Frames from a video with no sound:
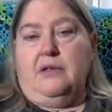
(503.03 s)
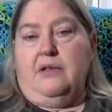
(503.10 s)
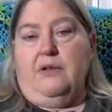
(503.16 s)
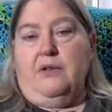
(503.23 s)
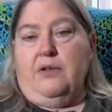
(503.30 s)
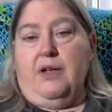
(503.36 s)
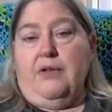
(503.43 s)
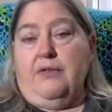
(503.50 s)
You
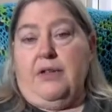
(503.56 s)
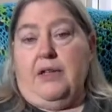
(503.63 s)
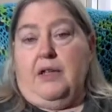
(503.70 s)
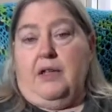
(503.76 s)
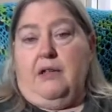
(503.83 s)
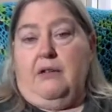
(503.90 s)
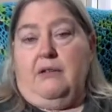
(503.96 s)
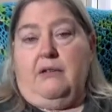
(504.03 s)
don't have
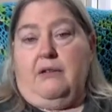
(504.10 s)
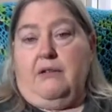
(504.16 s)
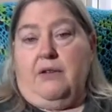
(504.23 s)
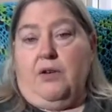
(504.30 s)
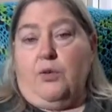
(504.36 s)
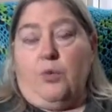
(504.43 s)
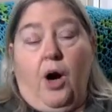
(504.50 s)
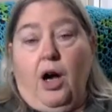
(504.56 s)
any
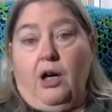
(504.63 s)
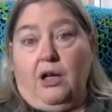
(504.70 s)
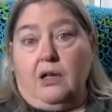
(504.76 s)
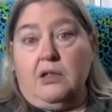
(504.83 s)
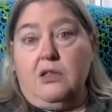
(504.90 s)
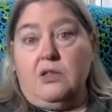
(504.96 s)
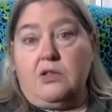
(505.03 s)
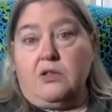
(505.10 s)

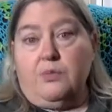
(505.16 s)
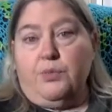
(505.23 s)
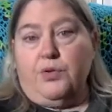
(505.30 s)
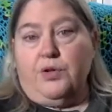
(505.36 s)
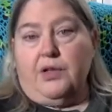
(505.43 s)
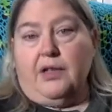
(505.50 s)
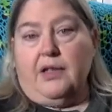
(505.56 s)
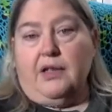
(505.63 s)
garage to
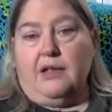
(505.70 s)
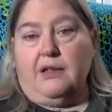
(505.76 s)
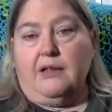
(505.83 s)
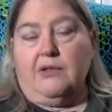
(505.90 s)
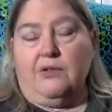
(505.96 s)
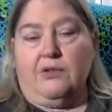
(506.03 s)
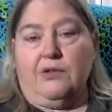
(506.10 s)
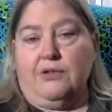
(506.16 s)
put it in
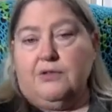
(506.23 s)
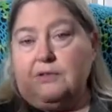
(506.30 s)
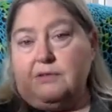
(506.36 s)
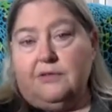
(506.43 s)
or,